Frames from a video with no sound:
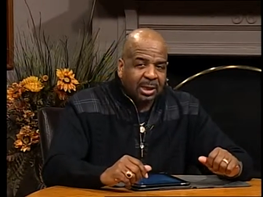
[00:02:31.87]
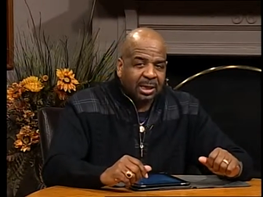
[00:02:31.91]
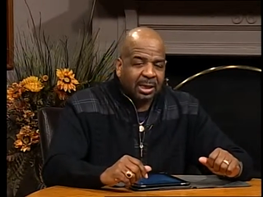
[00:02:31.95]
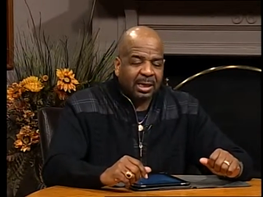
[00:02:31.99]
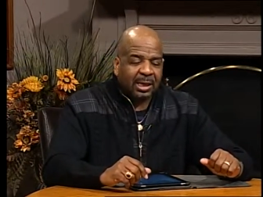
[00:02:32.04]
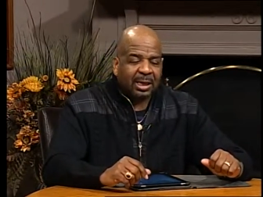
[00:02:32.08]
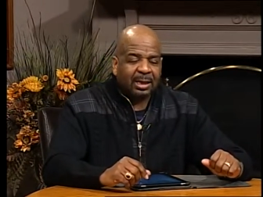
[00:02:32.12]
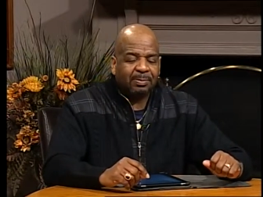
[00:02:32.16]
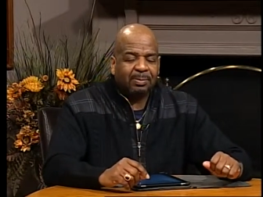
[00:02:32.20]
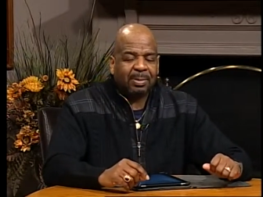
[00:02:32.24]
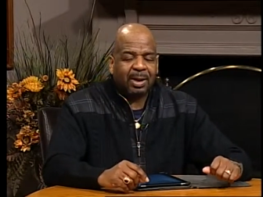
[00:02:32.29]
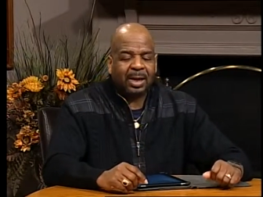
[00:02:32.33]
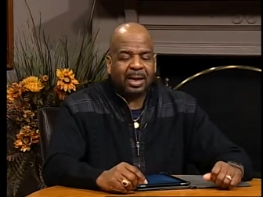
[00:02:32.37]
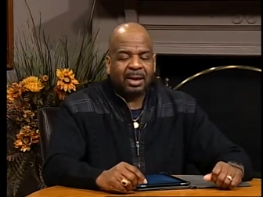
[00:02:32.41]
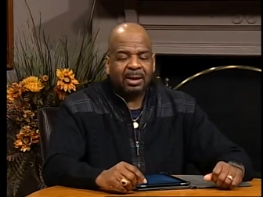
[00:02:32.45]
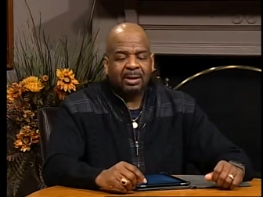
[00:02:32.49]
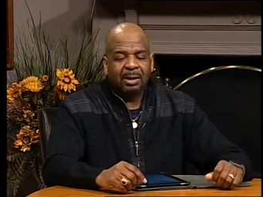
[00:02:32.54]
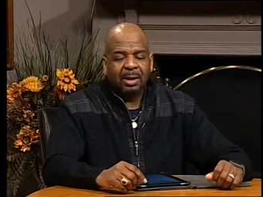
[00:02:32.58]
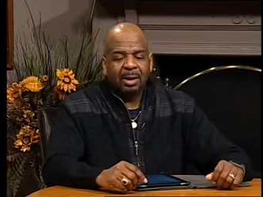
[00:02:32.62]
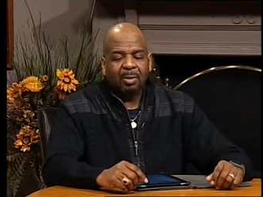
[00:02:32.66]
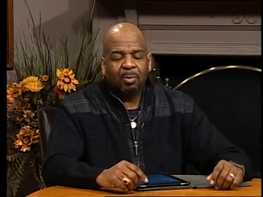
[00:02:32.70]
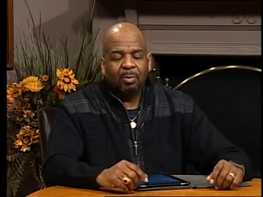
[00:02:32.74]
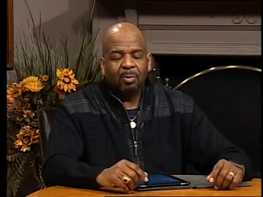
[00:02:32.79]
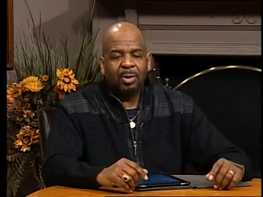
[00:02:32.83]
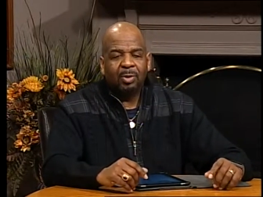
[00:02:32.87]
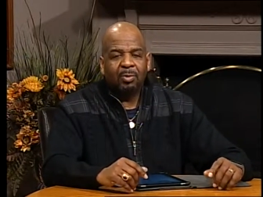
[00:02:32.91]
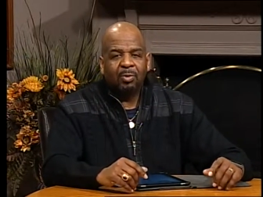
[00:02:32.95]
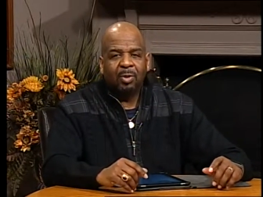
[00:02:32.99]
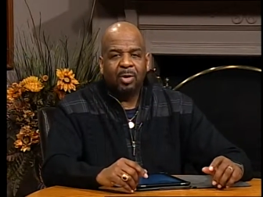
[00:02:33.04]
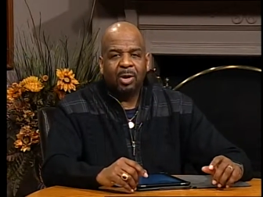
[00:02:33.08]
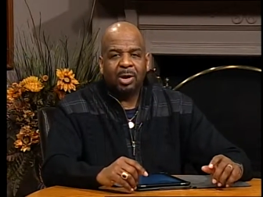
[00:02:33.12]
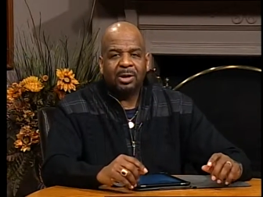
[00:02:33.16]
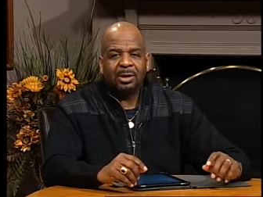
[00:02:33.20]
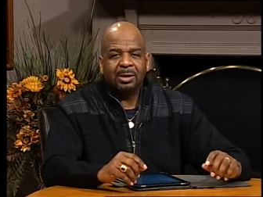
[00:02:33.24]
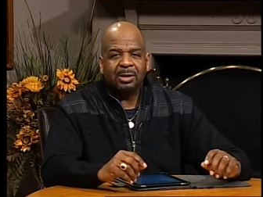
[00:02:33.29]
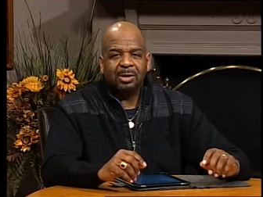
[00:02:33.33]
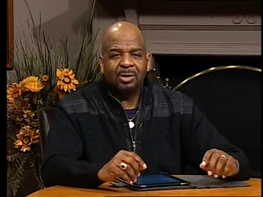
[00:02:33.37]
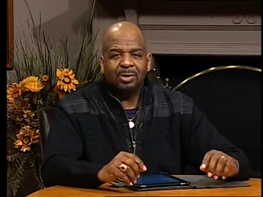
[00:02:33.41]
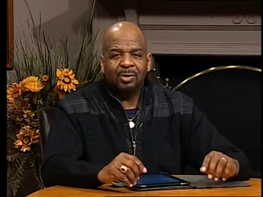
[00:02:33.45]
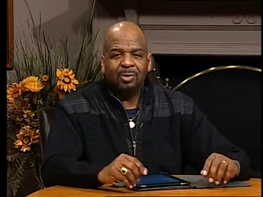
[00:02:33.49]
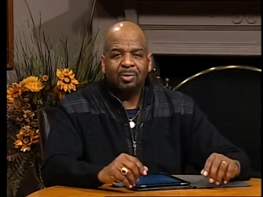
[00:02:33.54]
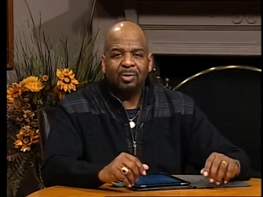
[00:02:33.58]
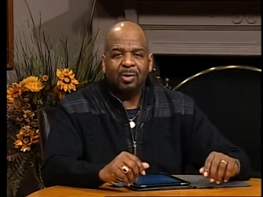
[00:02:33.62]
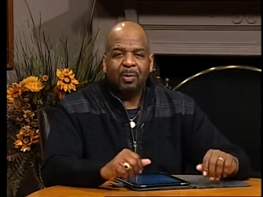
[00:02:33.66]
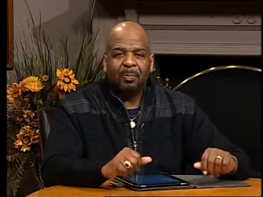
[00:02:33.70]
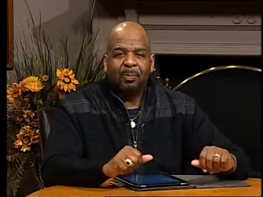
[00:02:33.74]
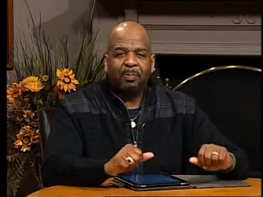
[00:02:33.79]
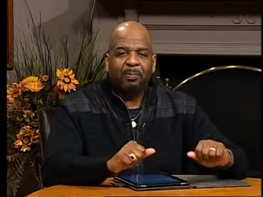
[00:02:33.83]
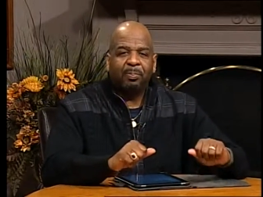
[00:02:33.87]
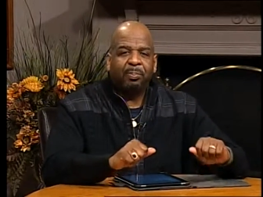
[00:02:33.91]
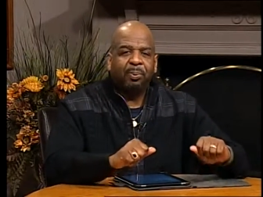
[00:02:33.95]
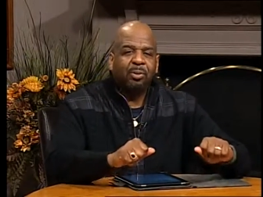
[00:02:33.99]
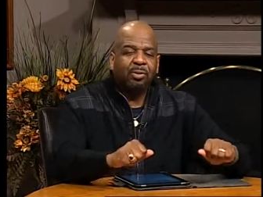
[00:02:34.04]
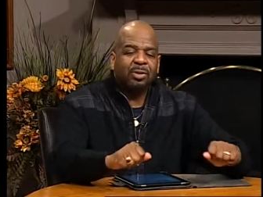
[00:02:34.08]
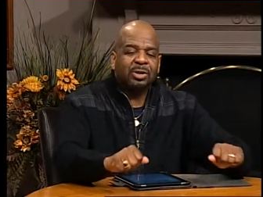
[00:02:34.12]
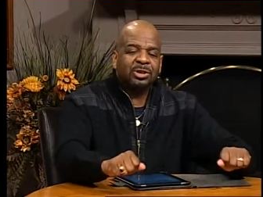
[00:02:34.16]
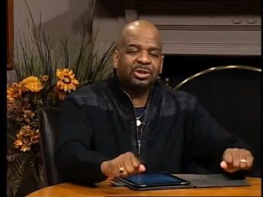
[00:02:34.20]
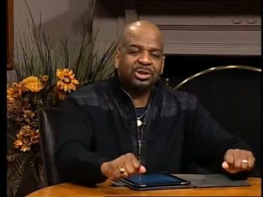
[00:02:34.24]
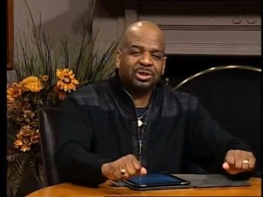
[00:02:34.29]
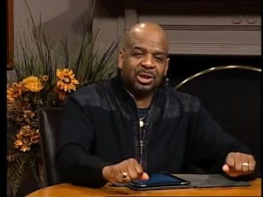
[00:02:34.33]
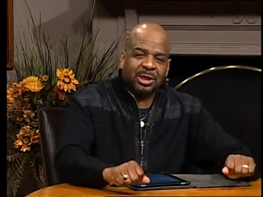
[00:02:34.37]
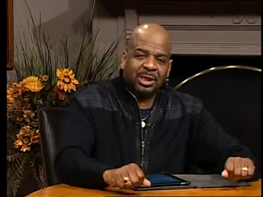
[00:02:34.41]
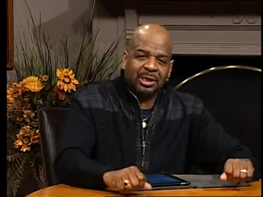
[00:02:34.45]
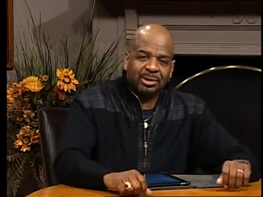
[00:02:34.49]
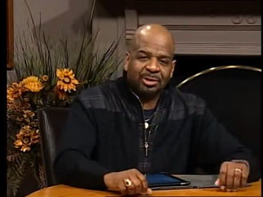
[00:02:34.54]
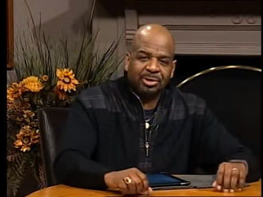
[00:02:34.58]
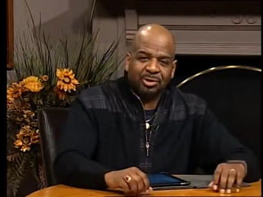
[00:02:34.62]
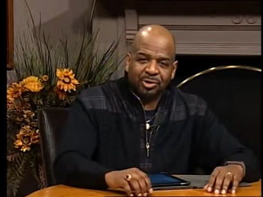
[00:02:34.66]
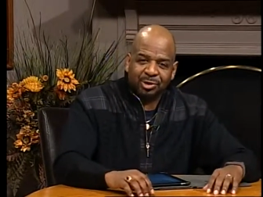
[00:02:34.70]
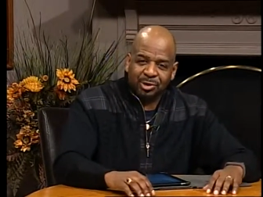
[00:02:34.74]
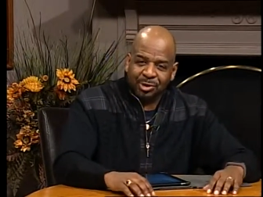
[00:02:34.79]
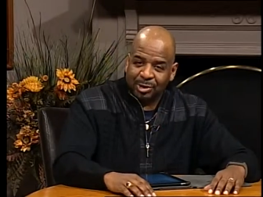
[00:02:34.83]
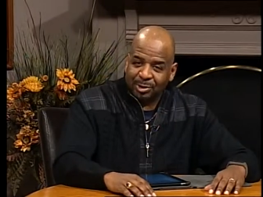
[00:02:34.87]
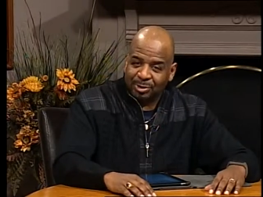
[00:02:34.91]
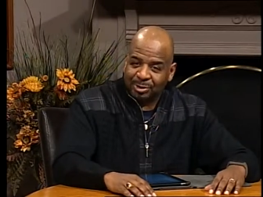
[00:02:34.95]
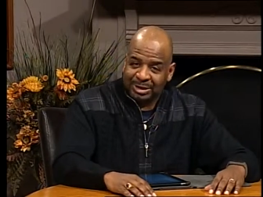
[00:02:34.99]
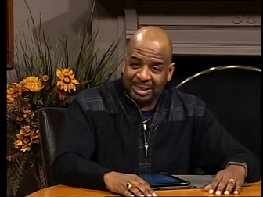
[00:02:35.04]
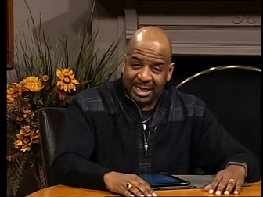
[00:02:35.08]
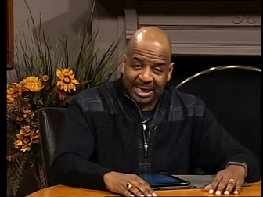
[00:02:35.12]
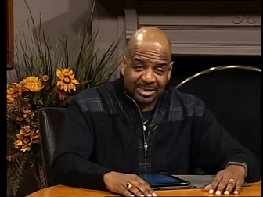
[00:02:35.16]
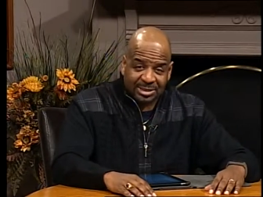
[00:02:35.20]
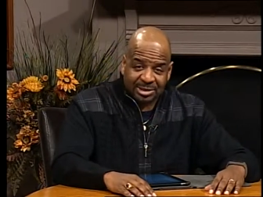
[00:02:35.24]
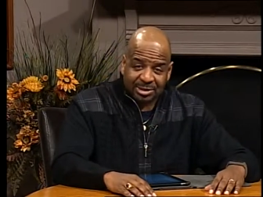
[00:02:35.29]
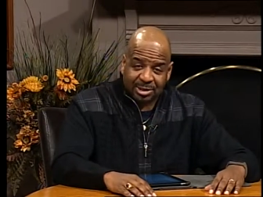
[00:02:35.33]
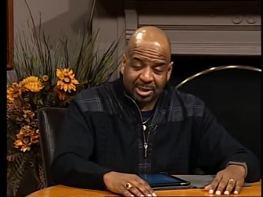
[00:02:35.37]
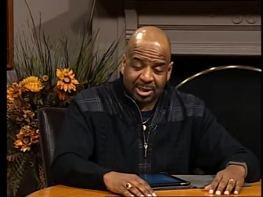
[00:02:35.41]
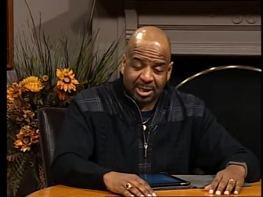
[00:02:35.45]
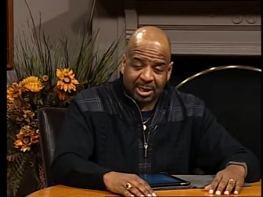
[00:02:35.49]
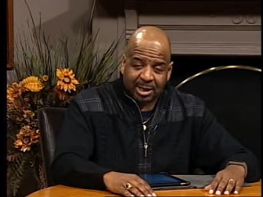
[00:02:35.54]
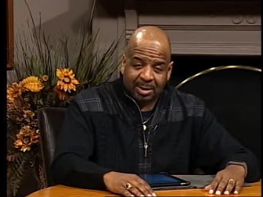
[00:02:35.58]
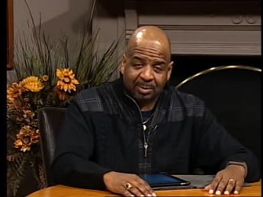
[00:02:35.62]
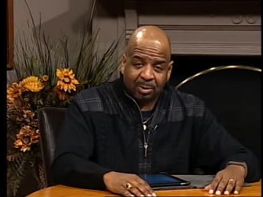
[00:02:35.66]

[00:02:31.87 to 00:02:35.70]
Amen. We want you to push into your destiny.